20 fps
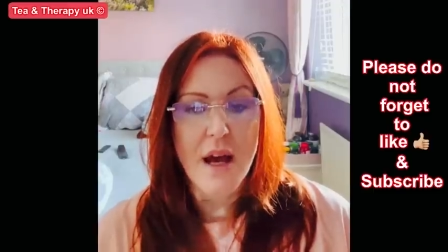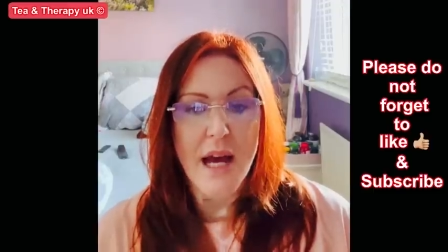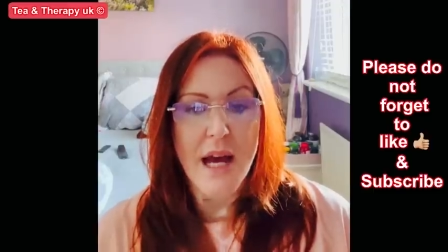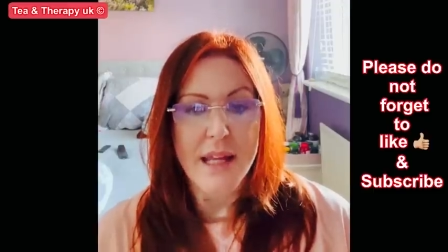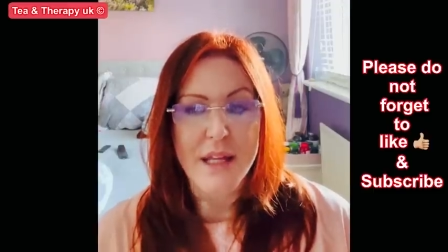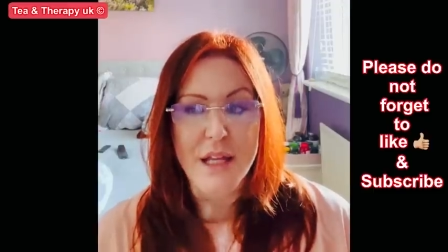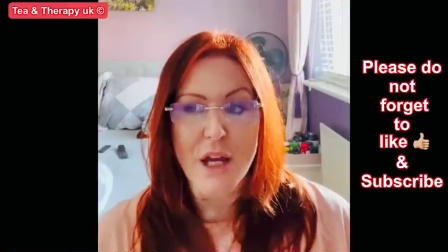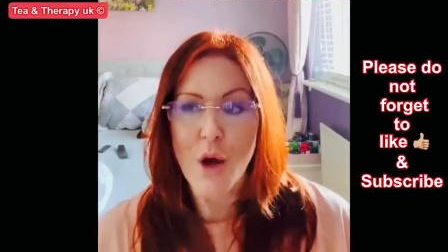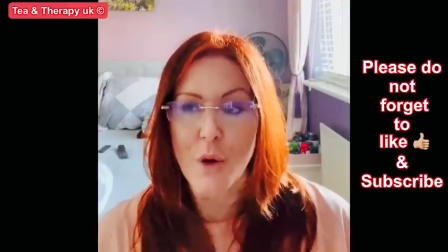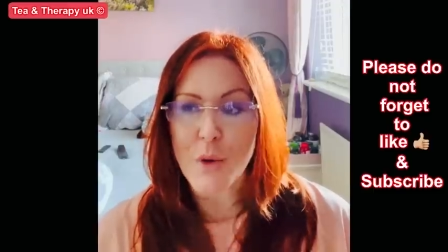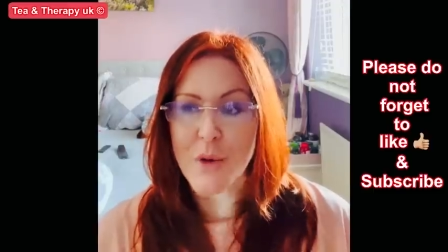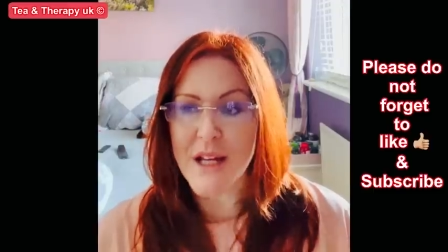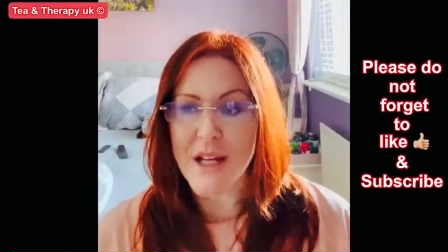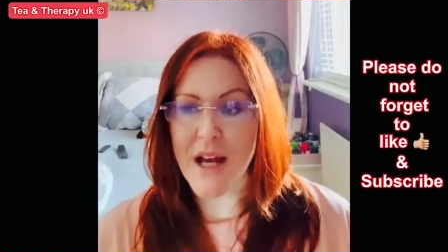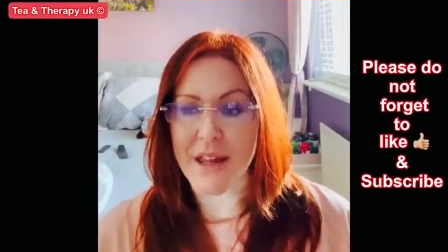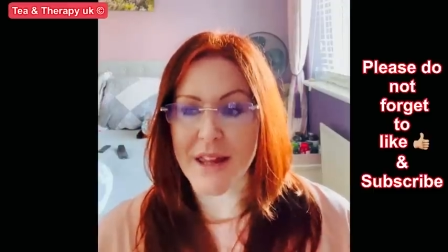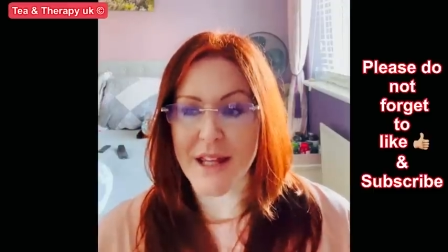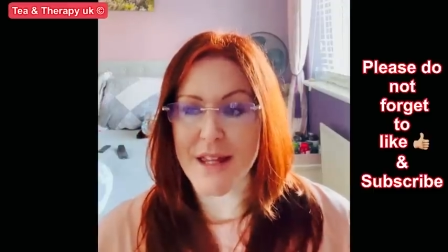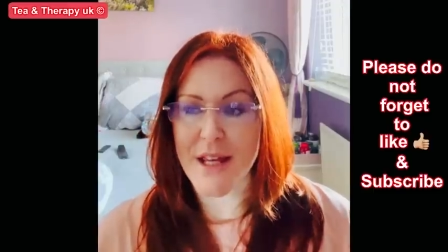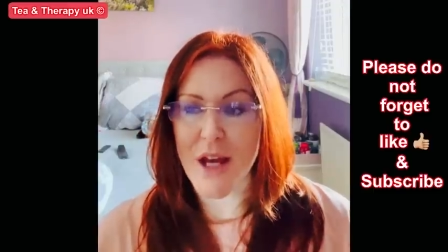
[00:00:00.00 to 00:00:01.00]
and the only,
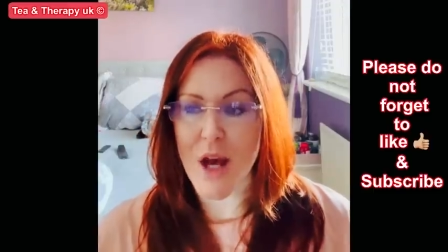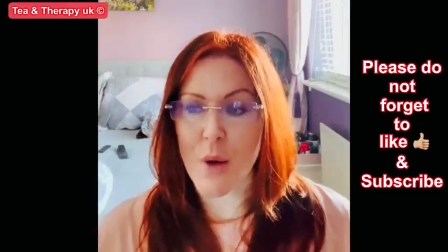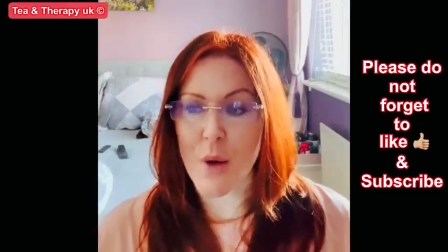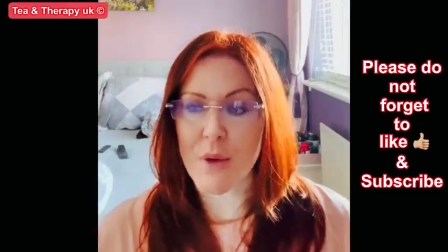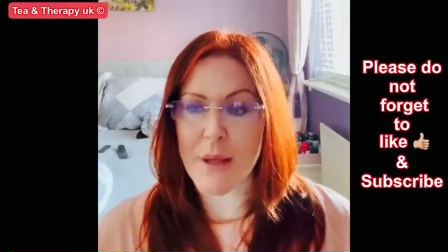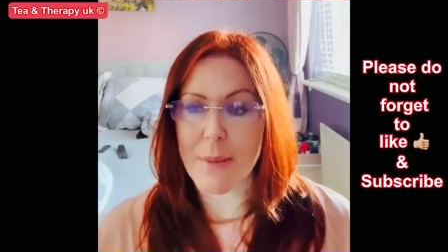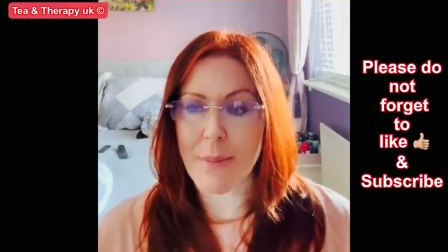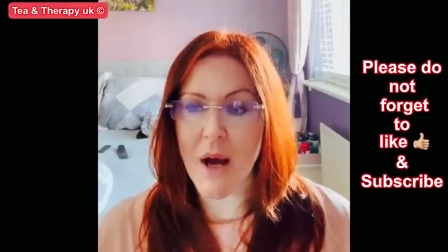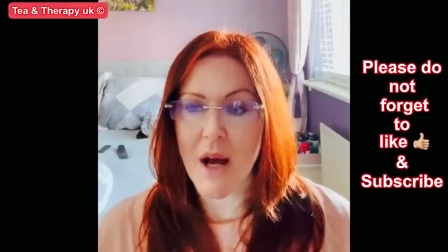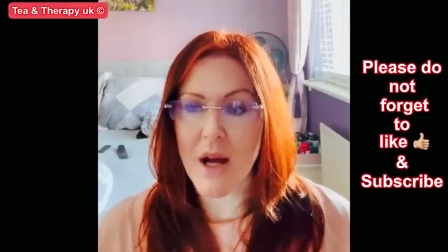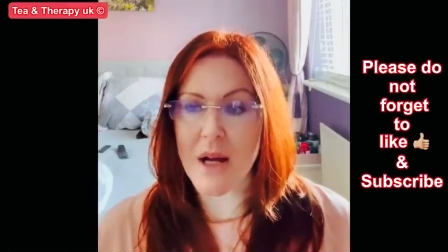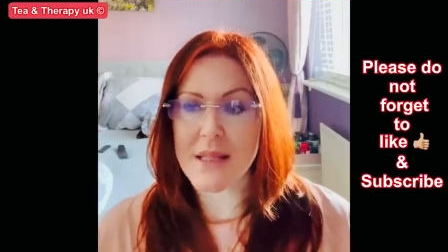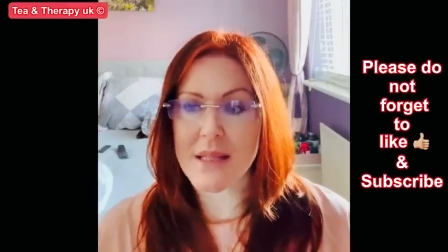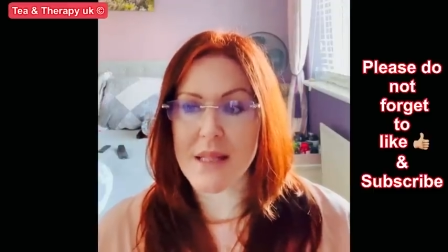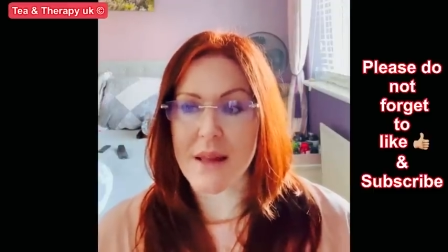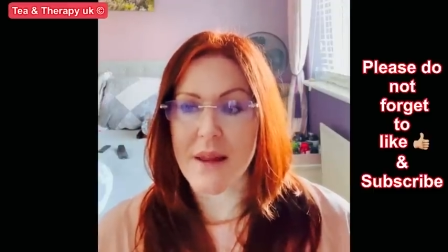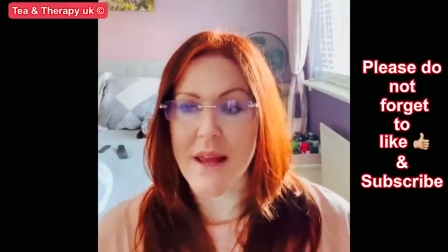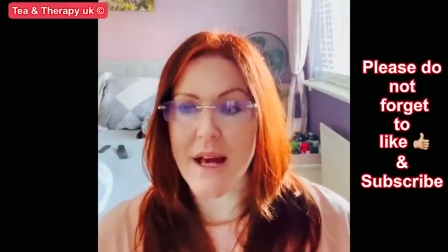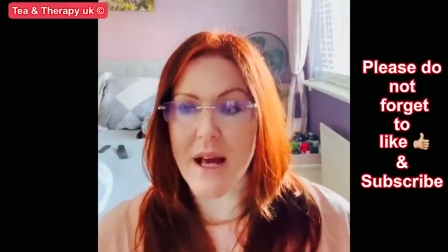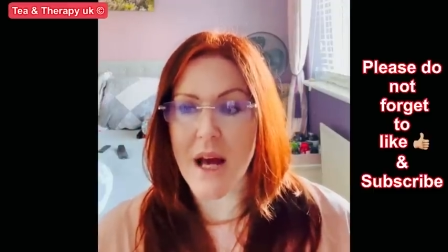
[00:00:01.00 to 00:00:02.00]
I think the only
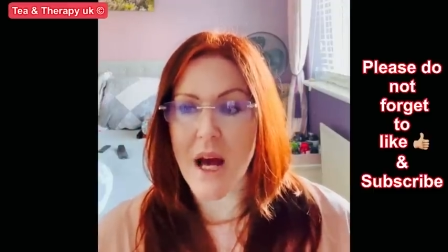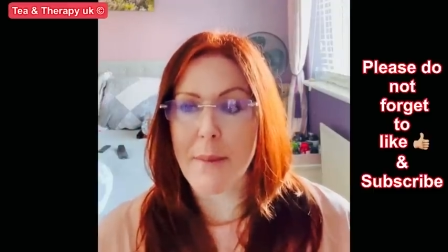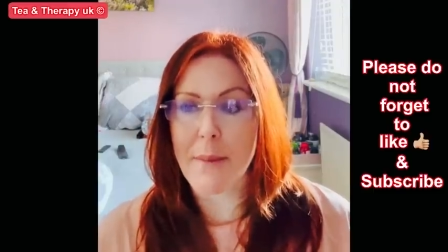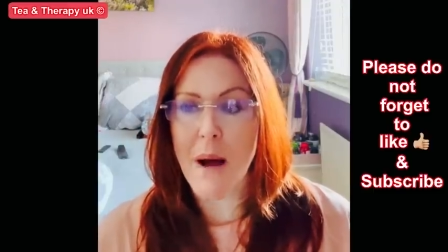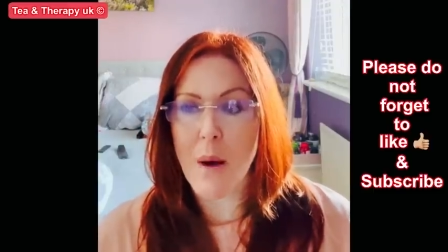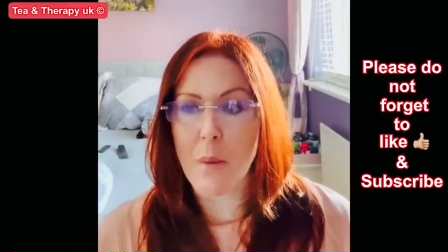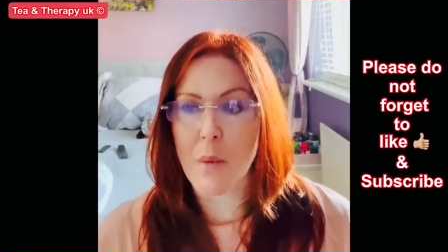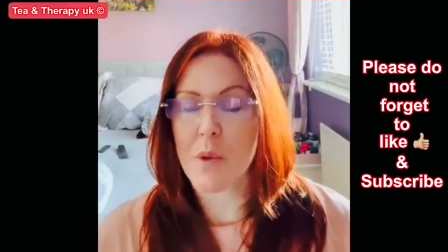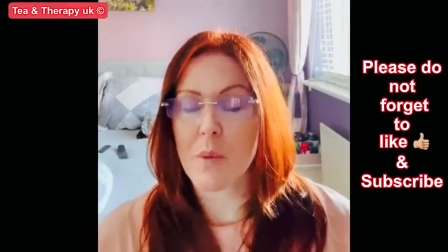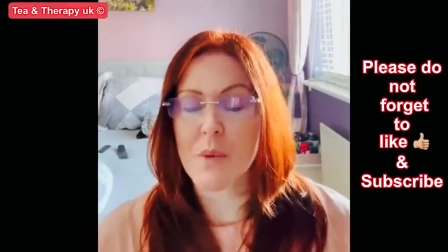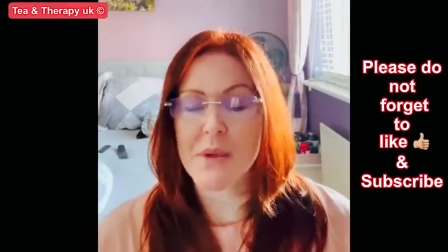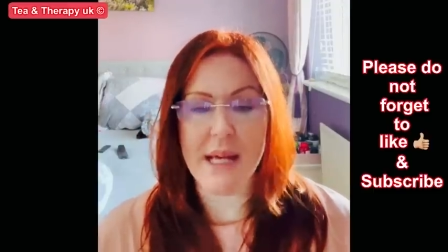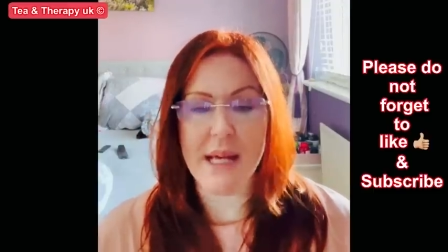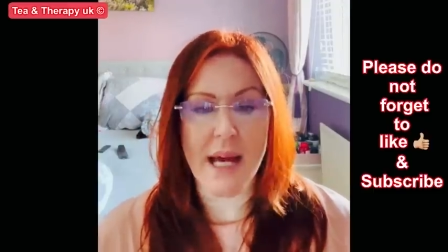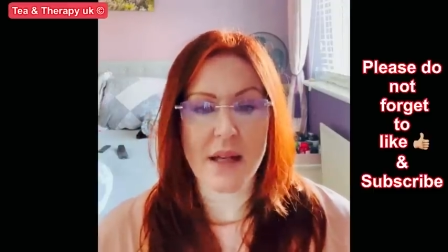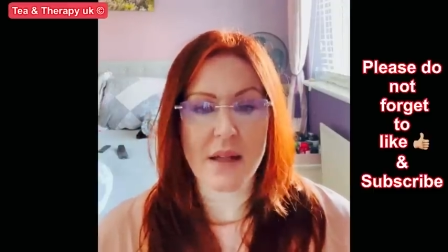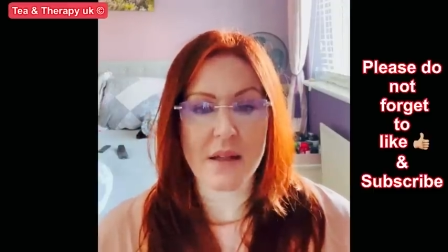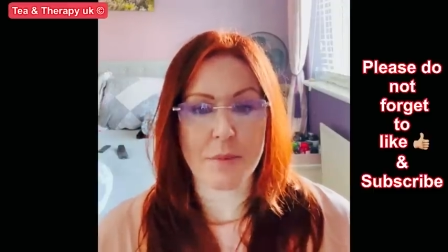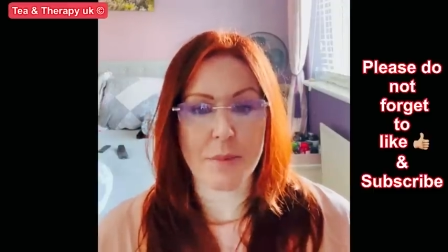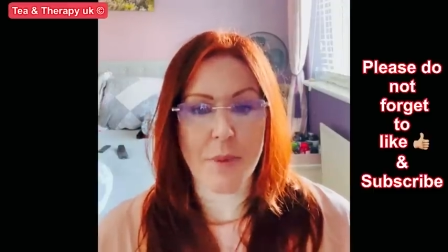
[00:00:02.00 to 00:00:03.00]
person they come up with was
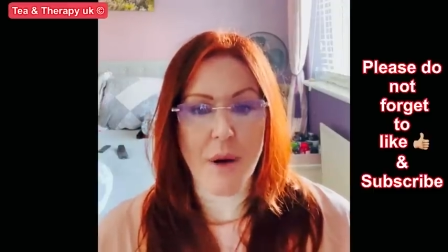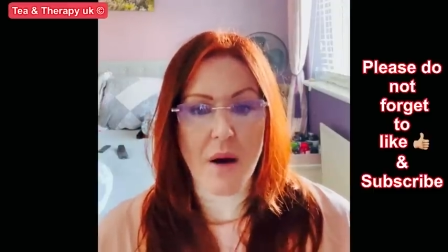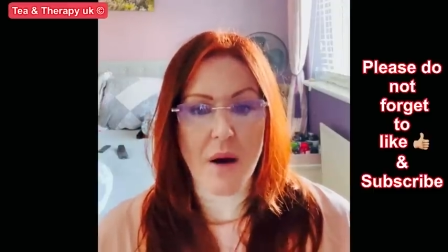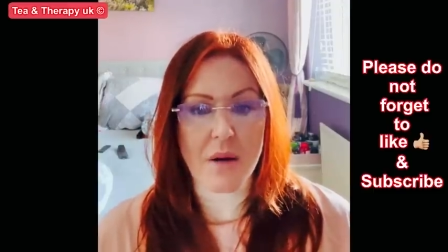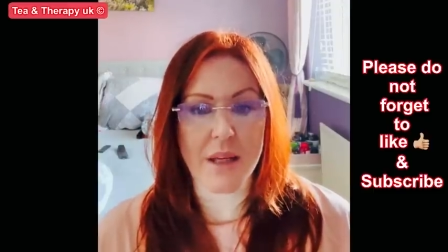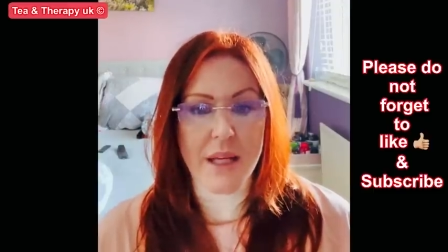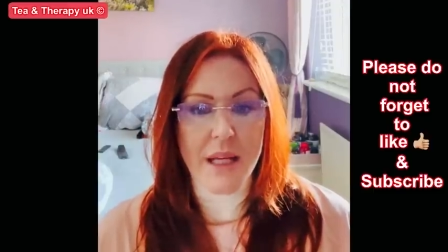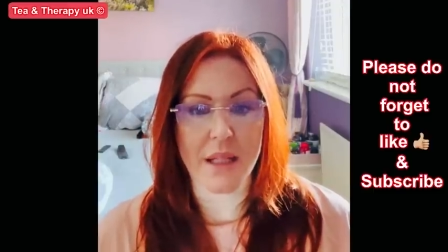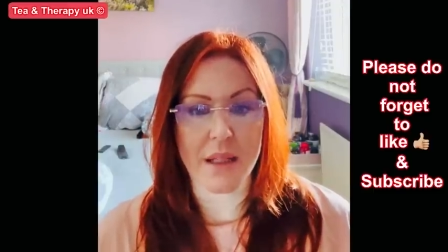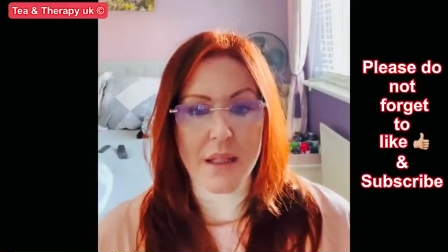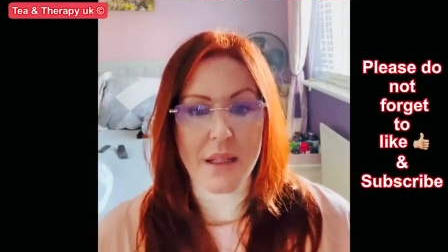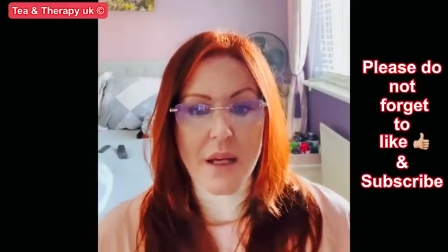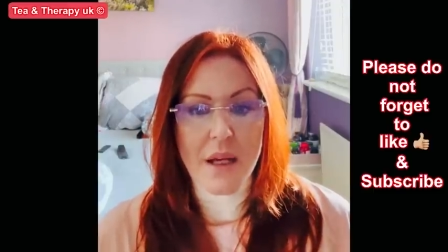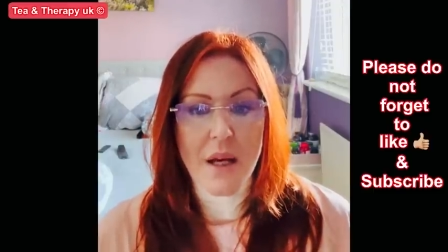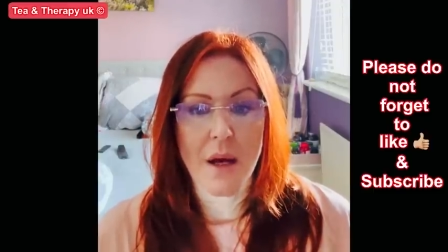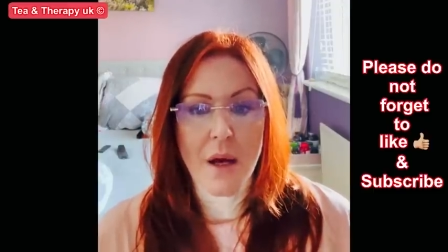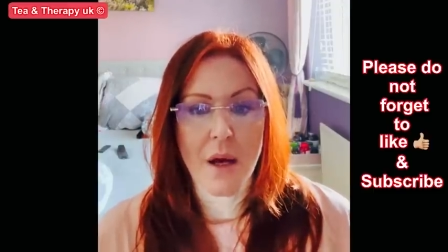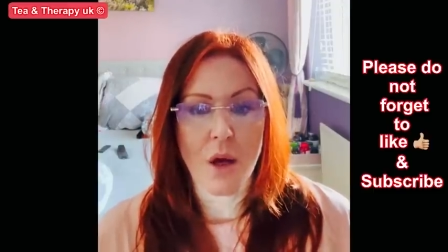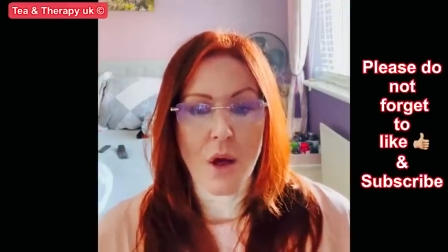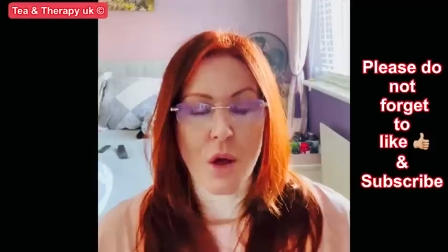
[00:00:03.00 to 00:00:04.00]
Ellen Barkin,
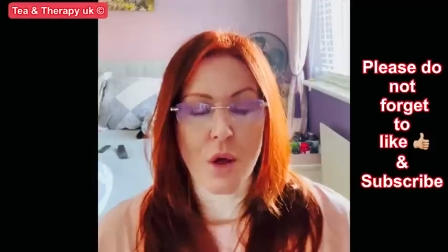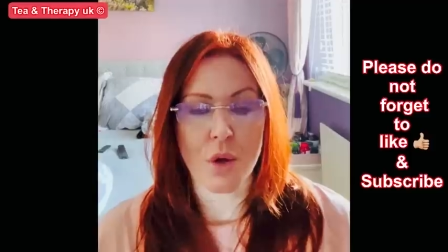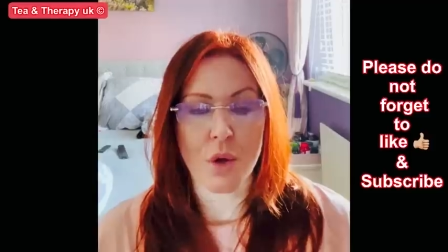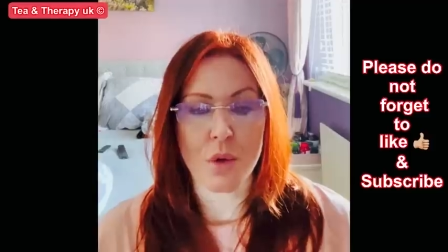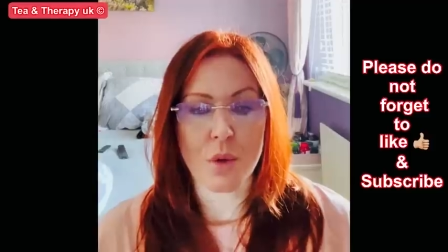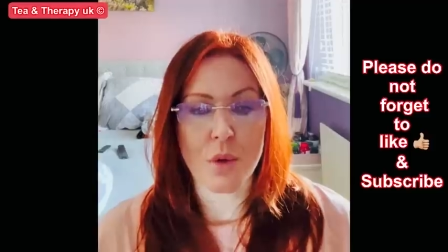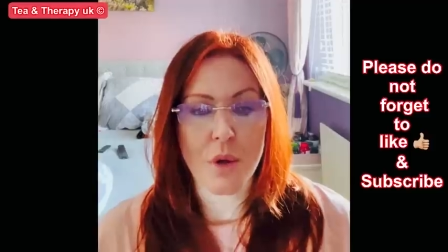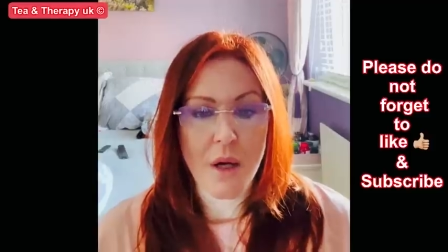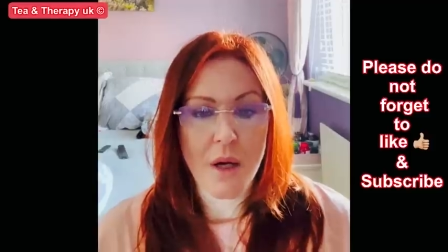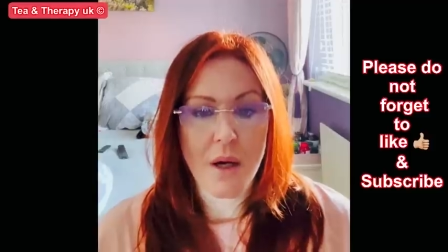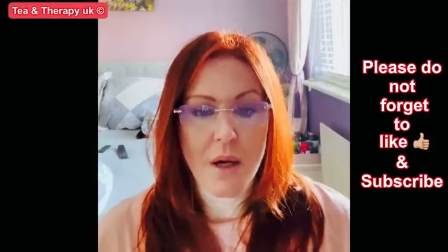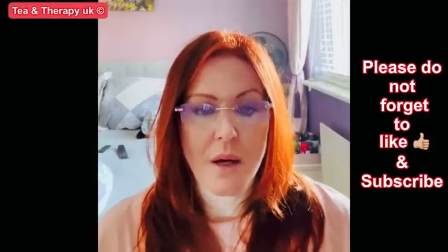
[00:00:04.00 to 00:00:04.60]
who